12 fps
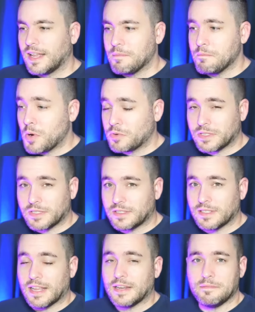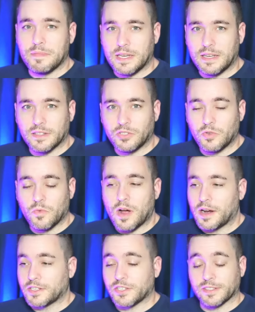most any media you
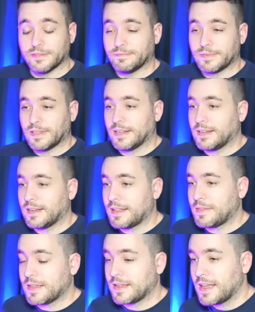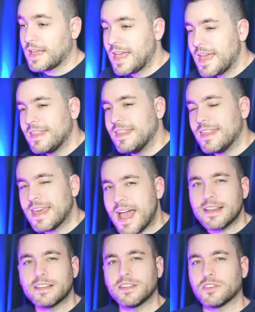watch, and I think
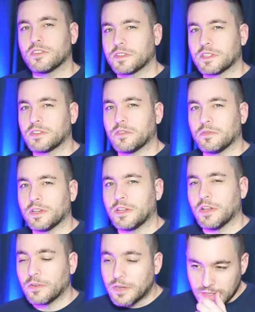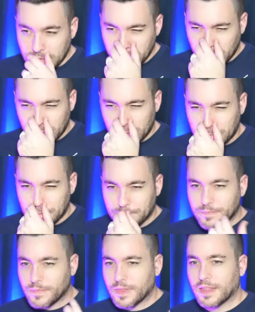that deserves its own video because I'm sure.
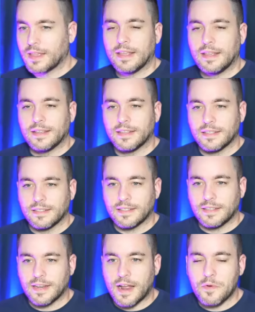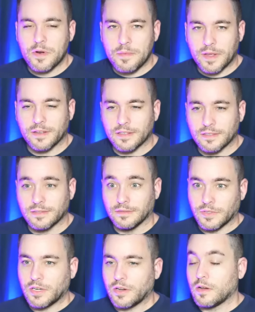And I want to make a
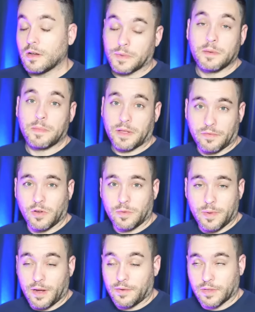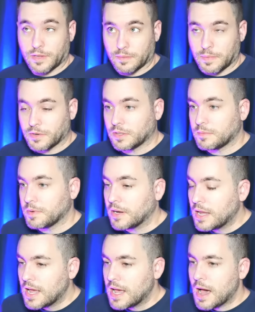video. I'm going to make a video about everything apparently, but
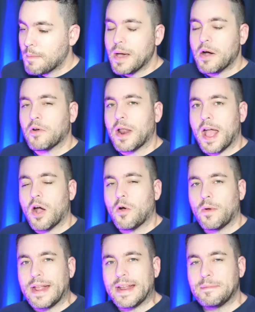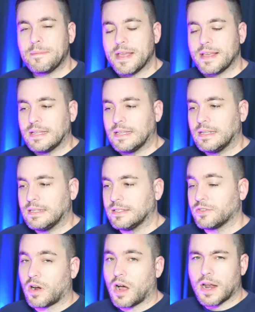about how anime
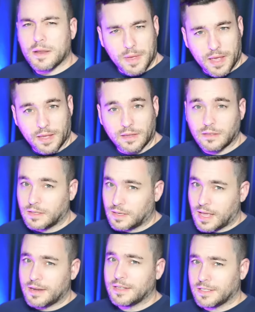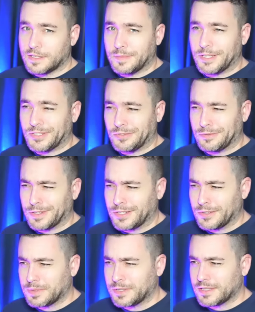is or anime, and that needs to be its own
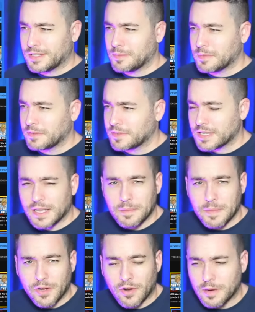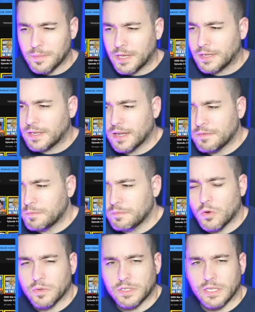video. Please tell me if it's anime or anime. I've
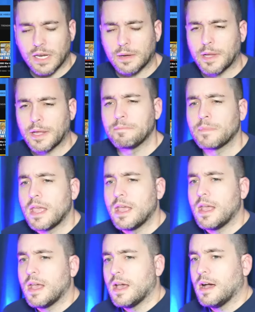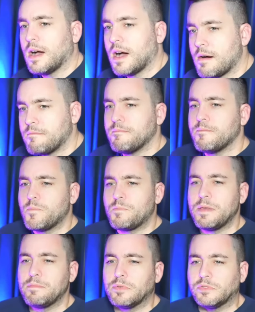always said anime. Um,
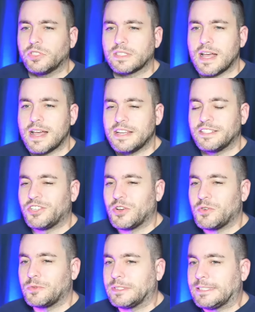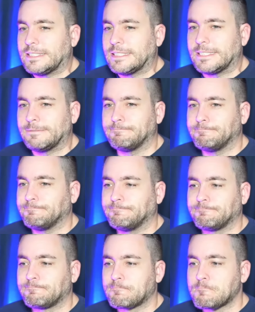people just kind of don't
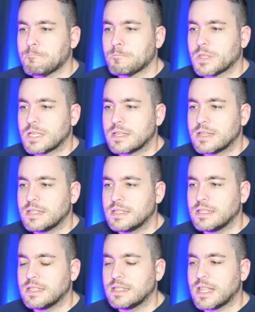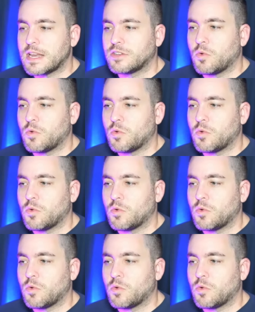um, like to